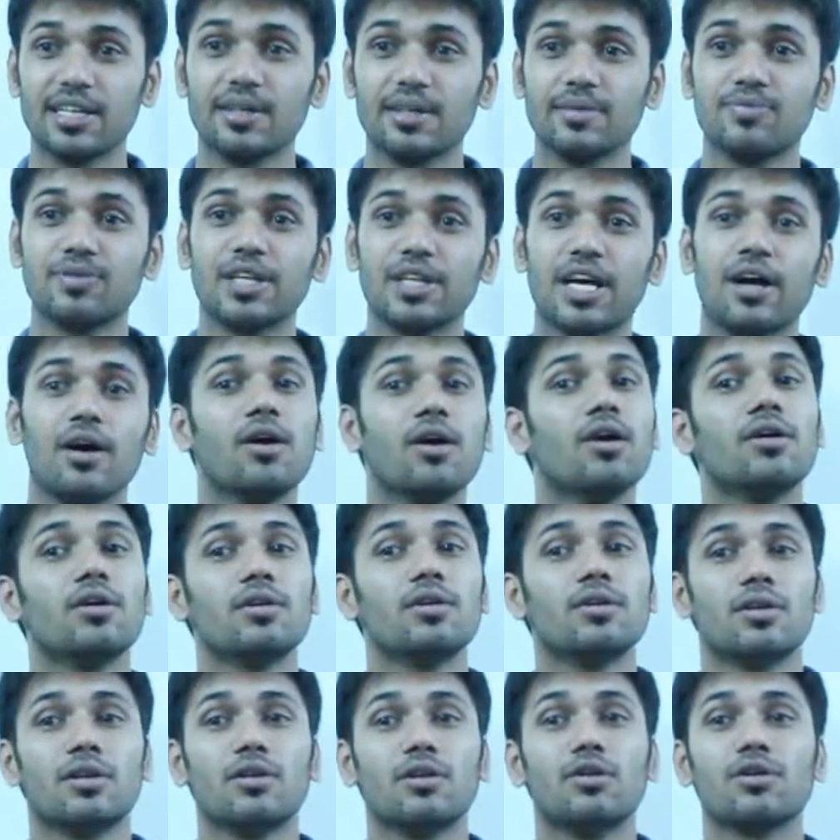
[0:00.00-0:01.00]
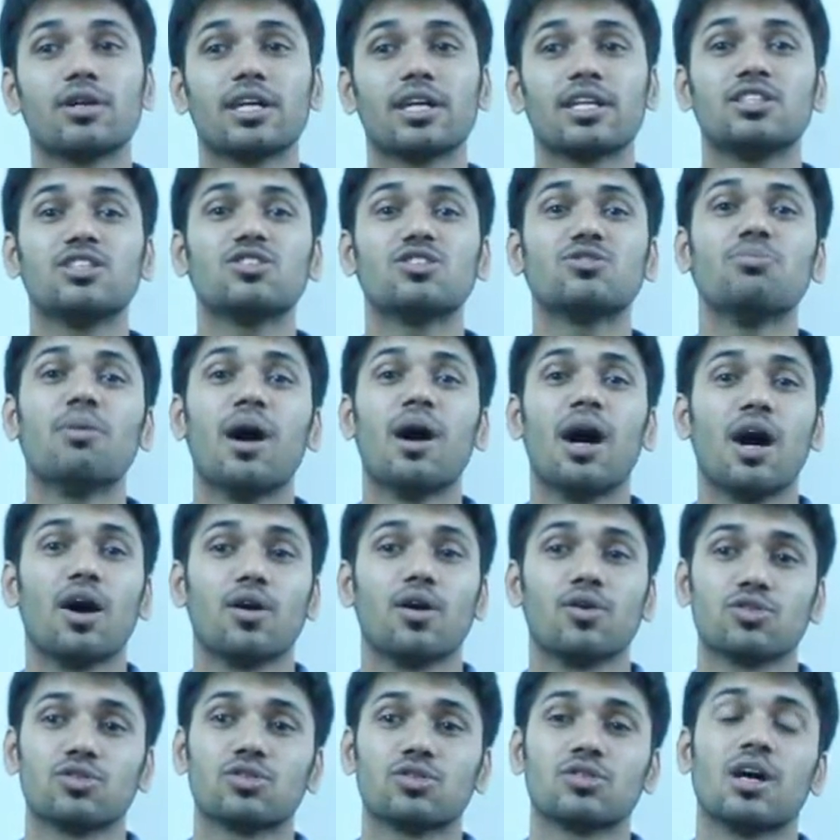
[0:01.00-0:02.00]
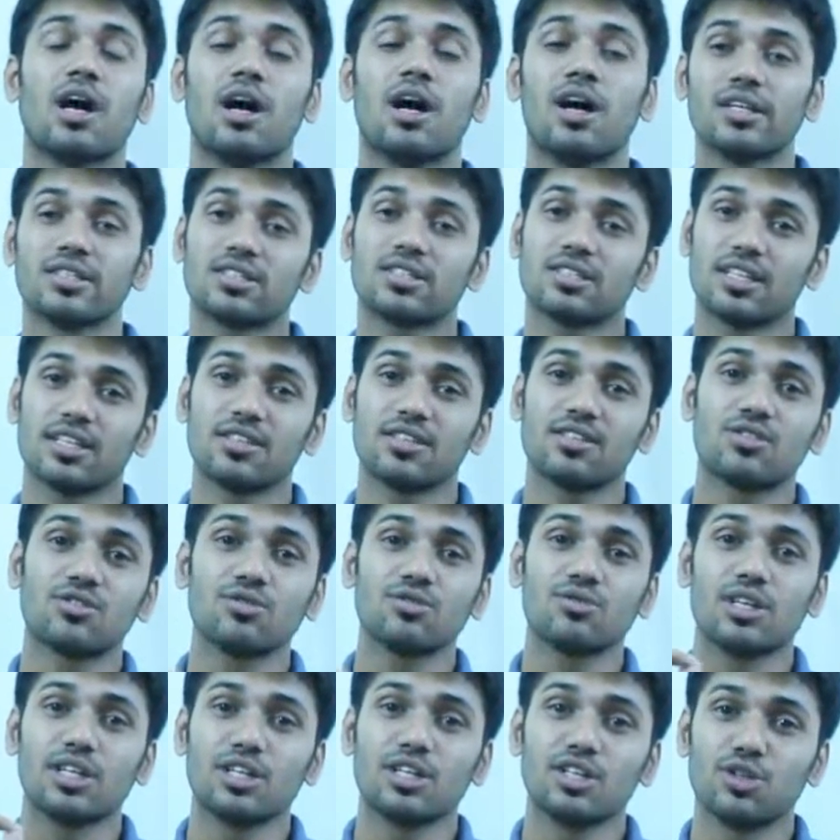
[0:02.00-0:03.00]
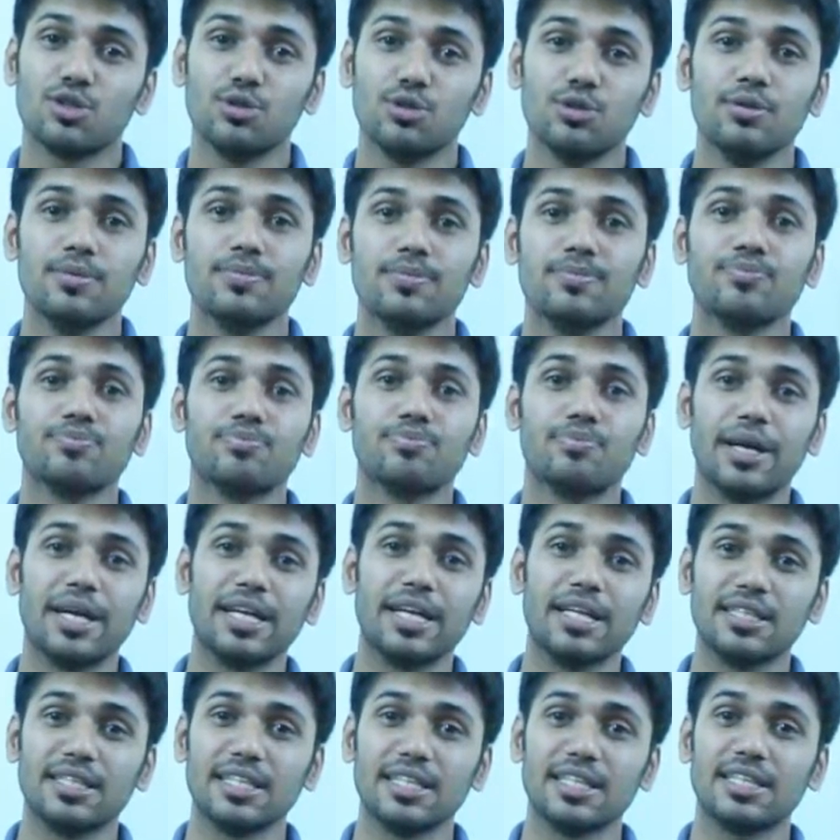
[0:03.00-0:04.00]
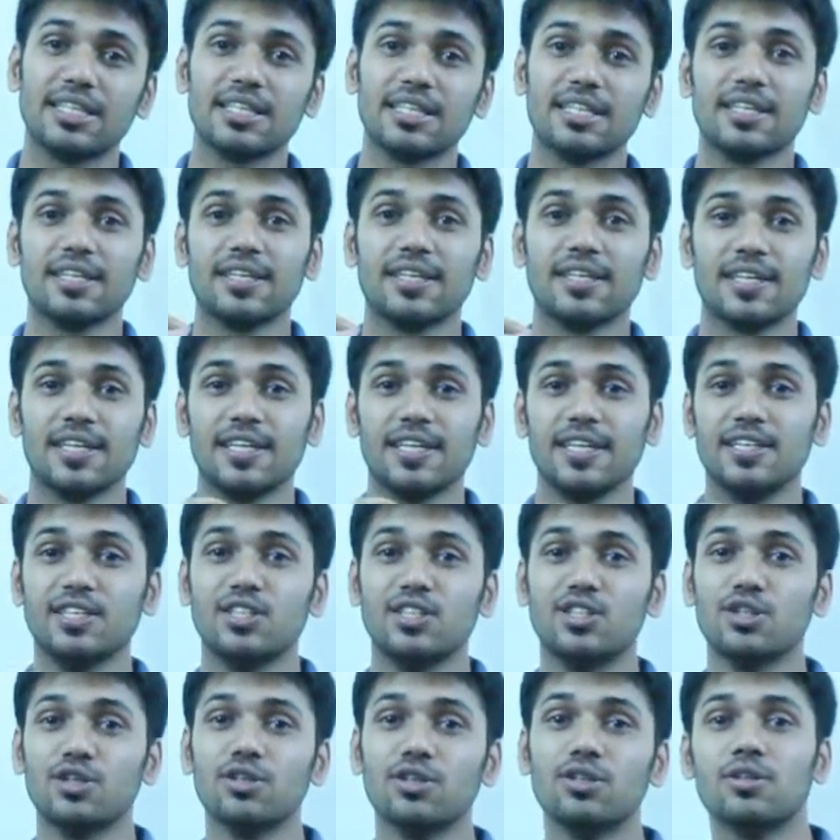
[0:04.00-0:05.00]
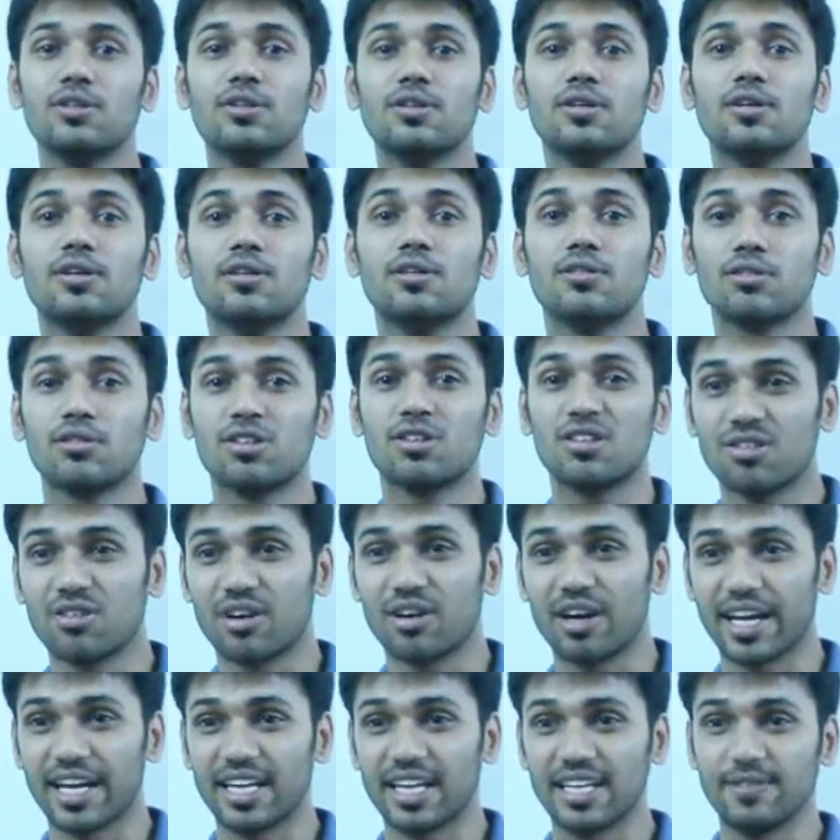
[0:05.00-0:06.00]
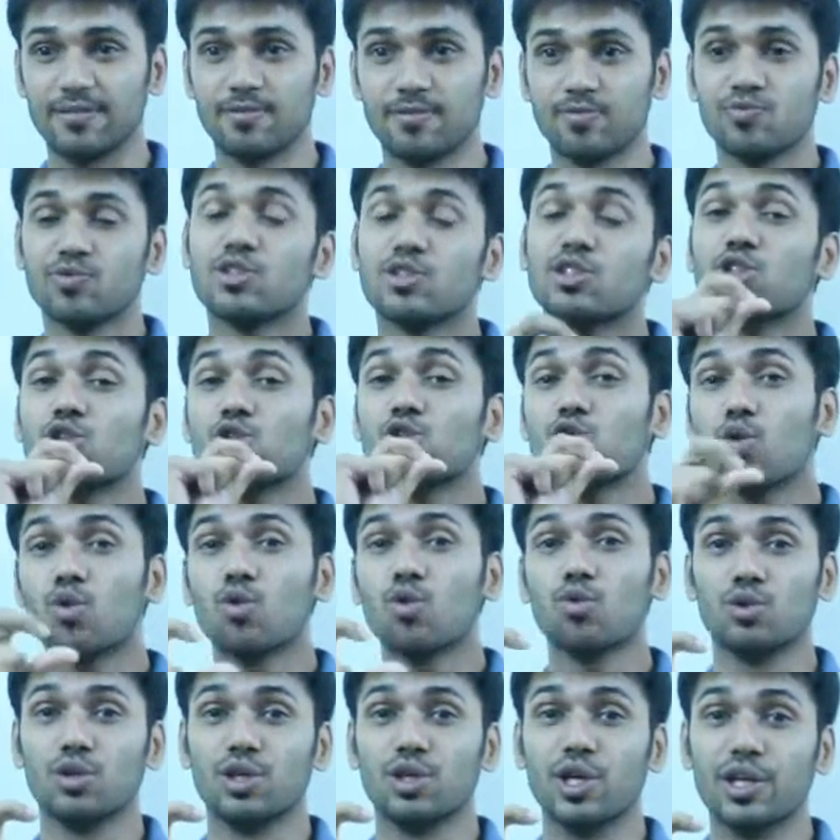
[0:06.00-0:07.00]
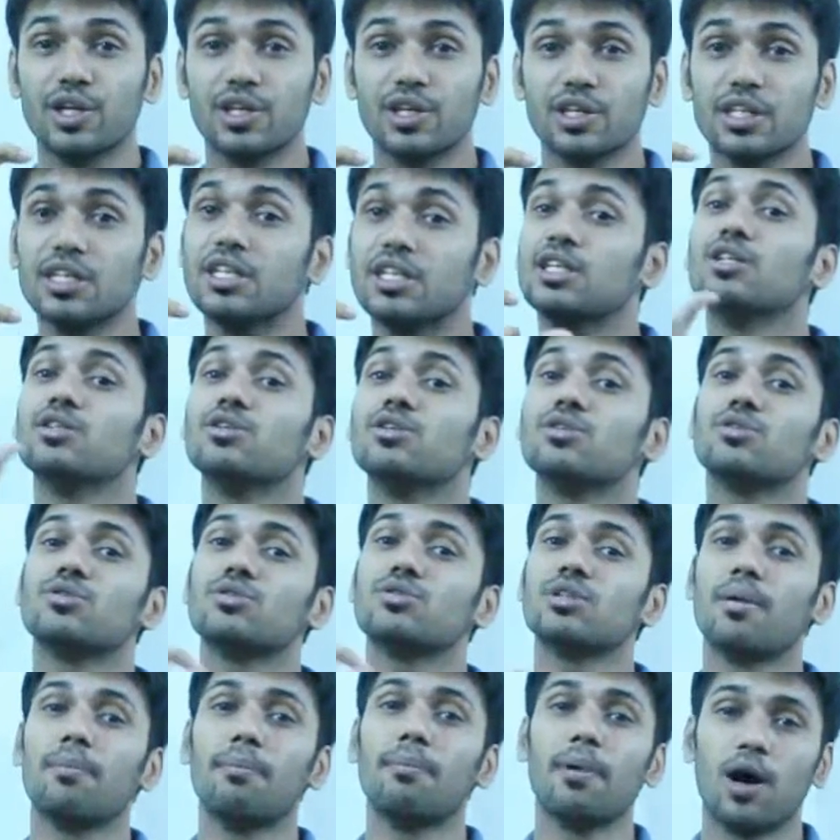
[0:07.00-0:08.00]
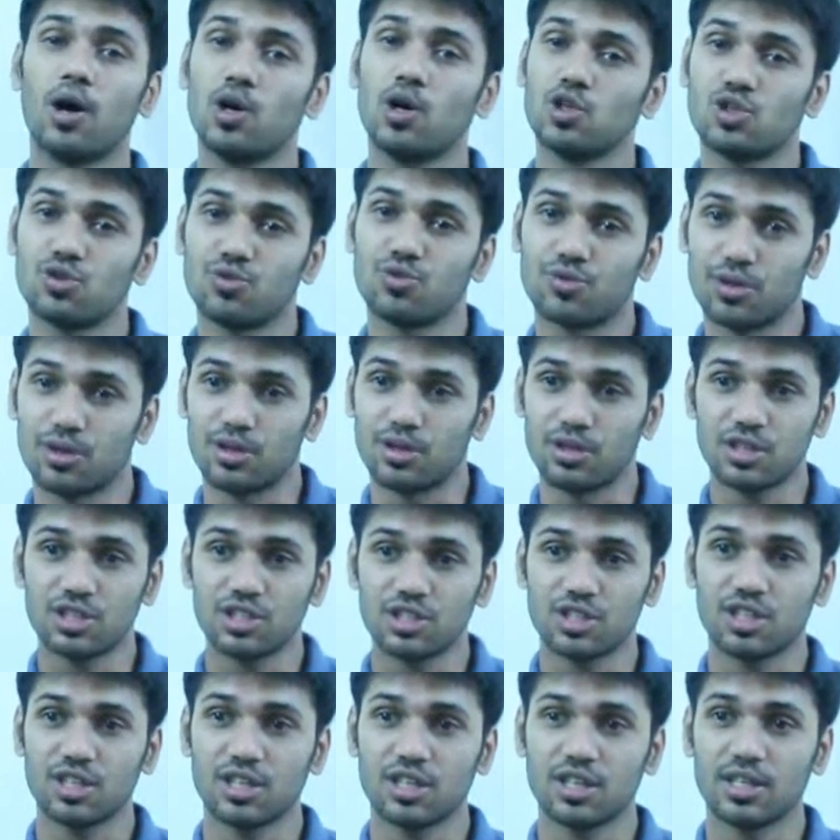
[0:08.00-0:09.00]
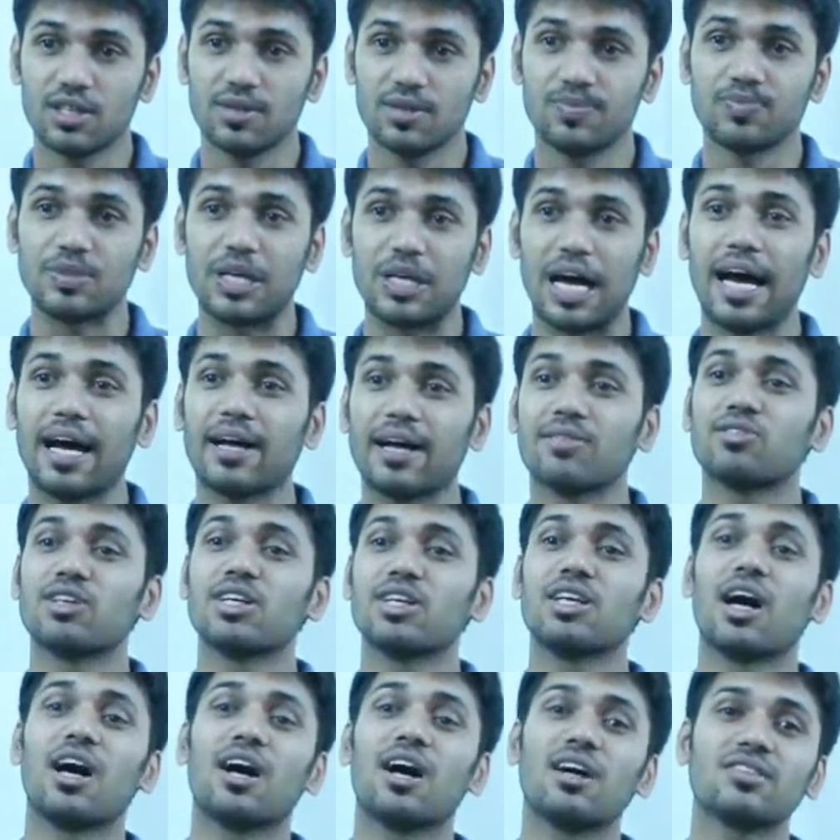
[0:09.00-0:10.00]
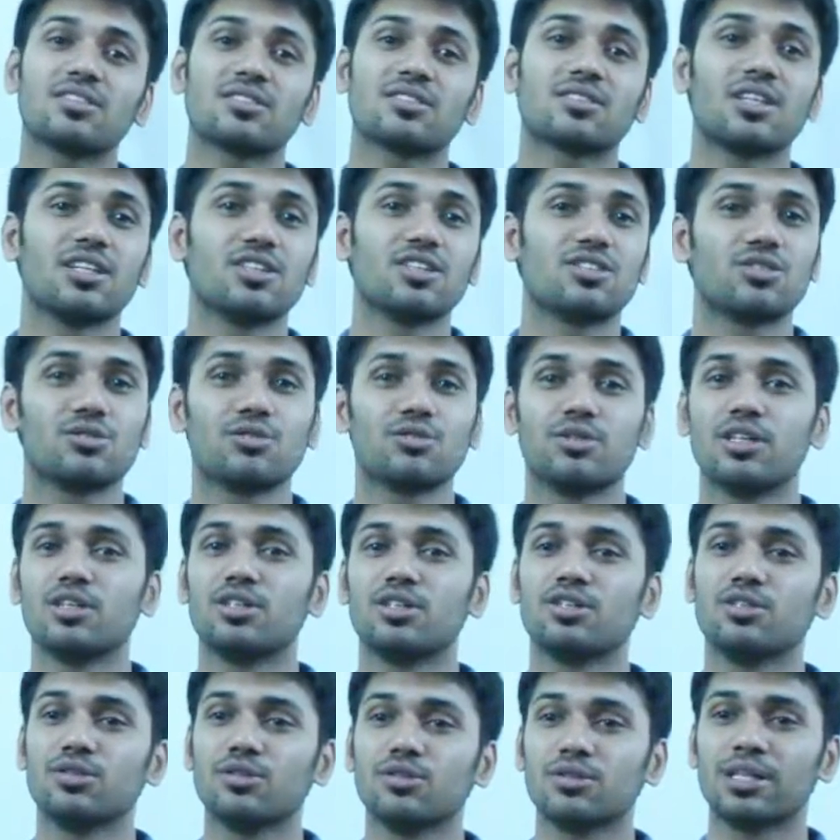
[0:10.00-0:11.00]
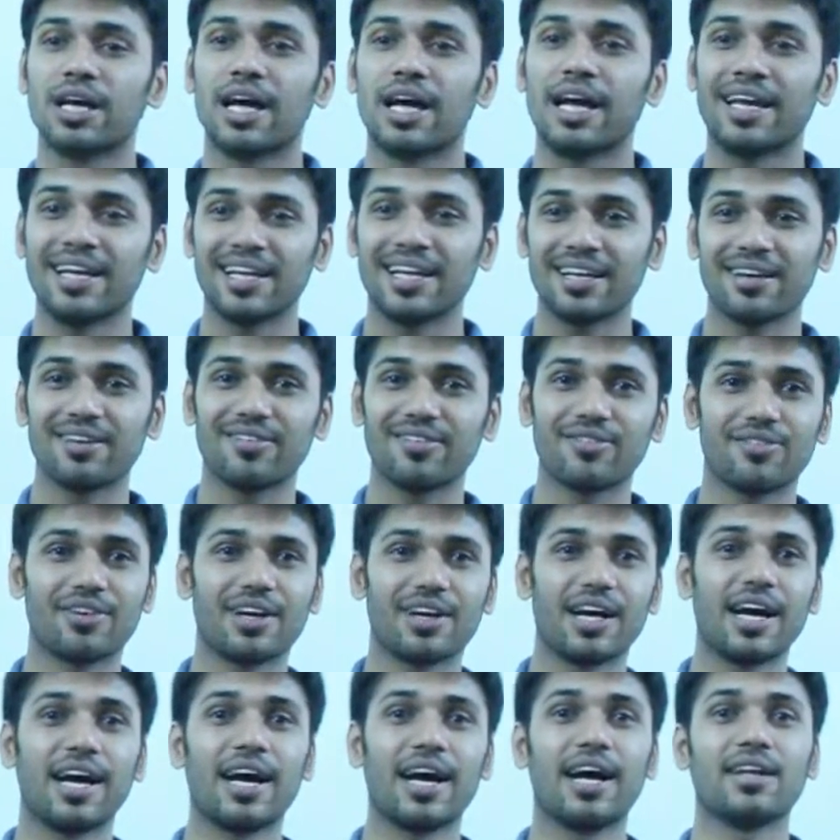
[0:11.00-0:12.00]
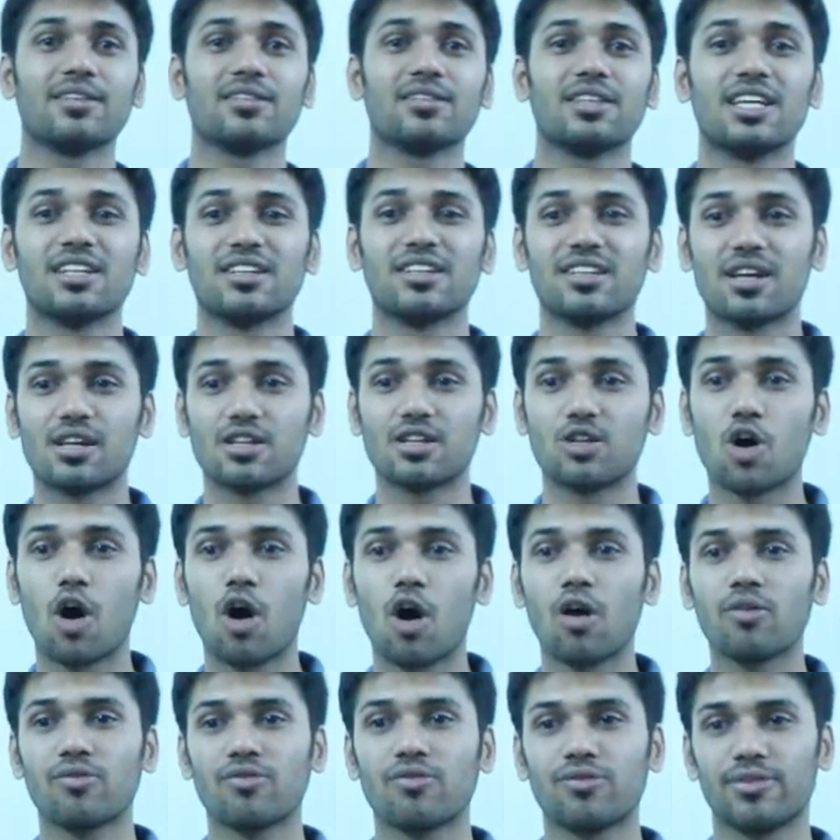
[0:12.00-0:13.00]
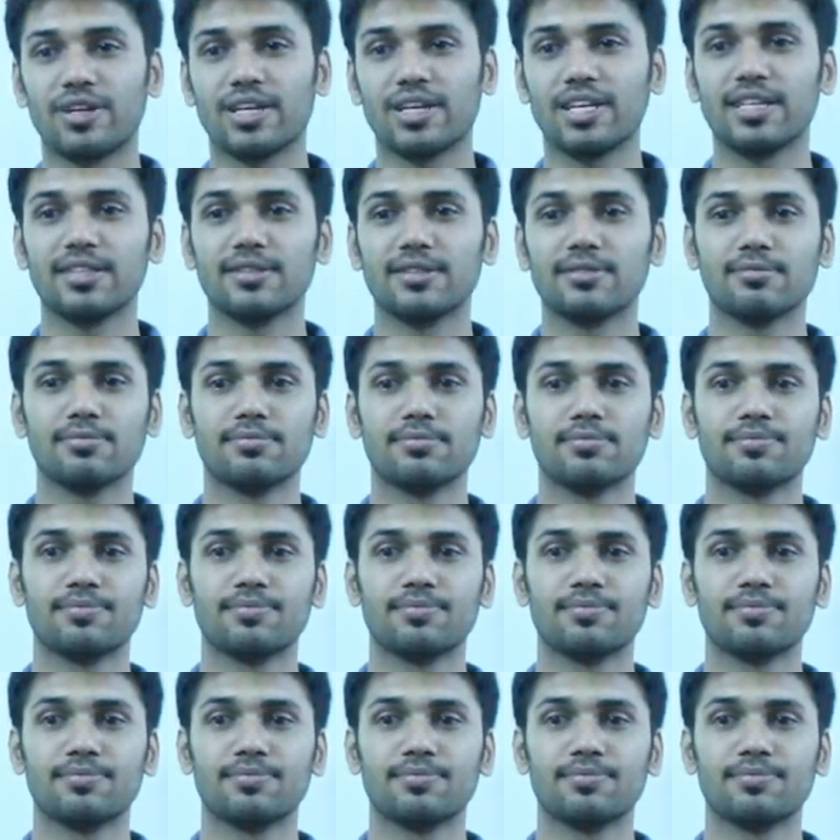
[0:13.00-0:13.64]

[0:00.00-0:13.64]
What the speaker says: Now look at this mouse. Ask the student to paint it into gray. Show it. You do the mouse first and then ask the student to do the elephant, then the dolphin,